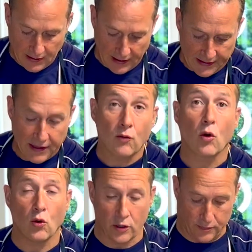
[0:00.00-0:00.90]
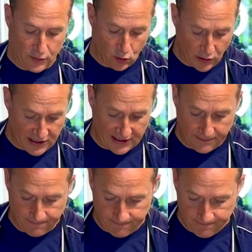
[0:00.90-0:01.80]
And then roll them quite thin,
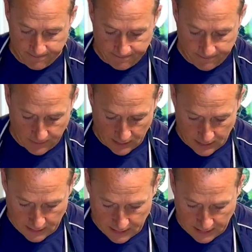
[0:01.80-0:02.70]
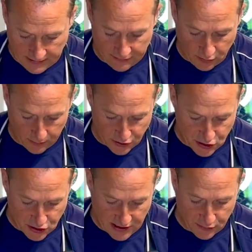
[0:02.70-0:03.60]
even almost
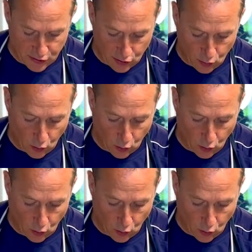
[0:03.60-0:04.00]
just down to